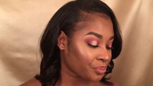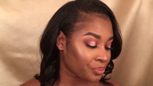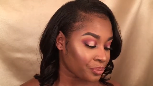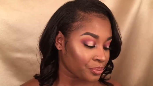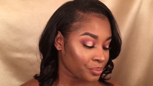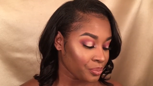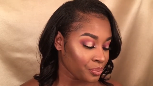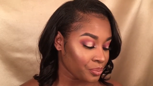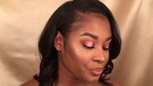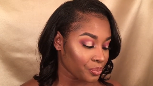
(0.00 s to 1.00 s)

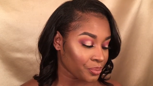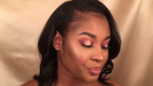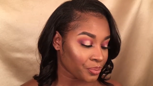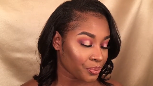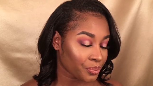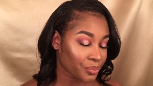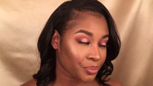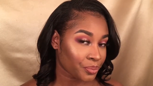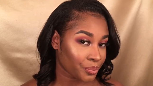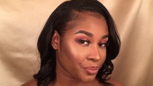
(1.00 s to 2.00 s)
Nothing is said.